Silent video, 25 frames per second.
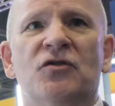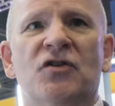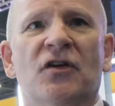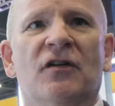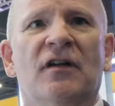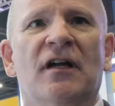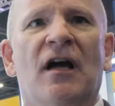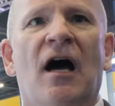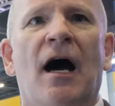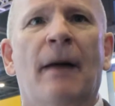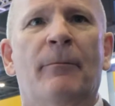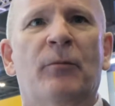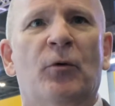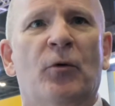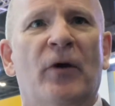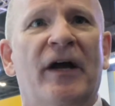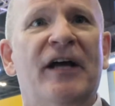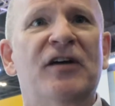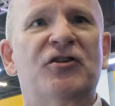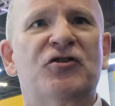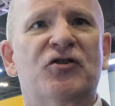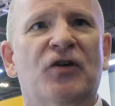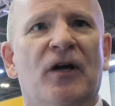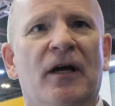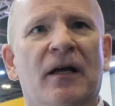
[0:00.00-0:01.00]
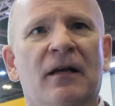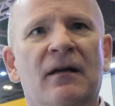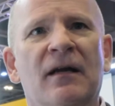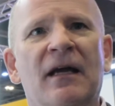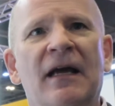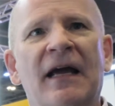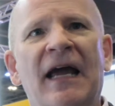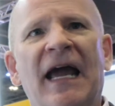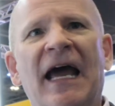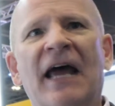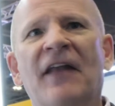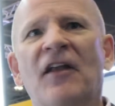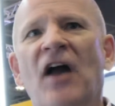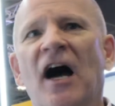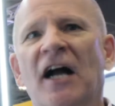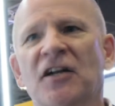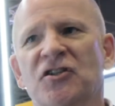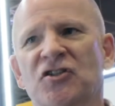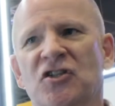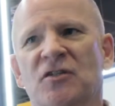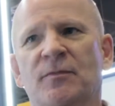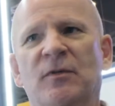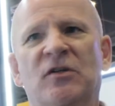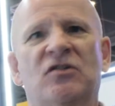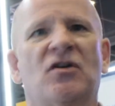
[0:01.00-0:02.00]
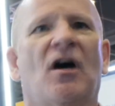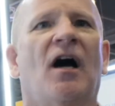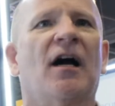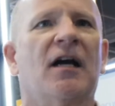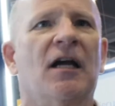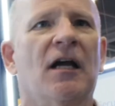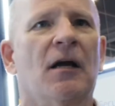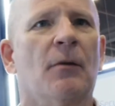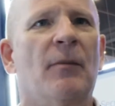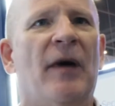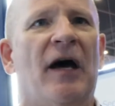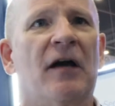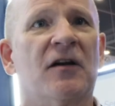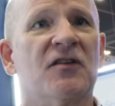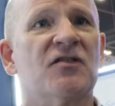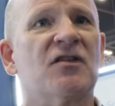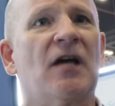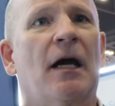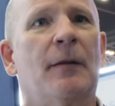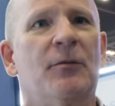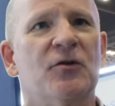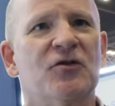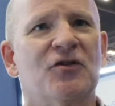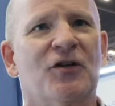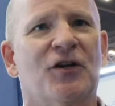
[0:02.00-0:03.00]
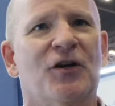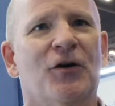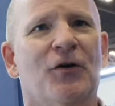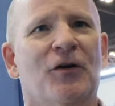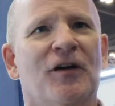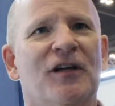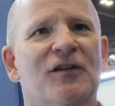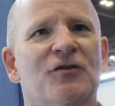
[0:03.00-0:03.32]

to the operation and not just be talking about a cybersecurity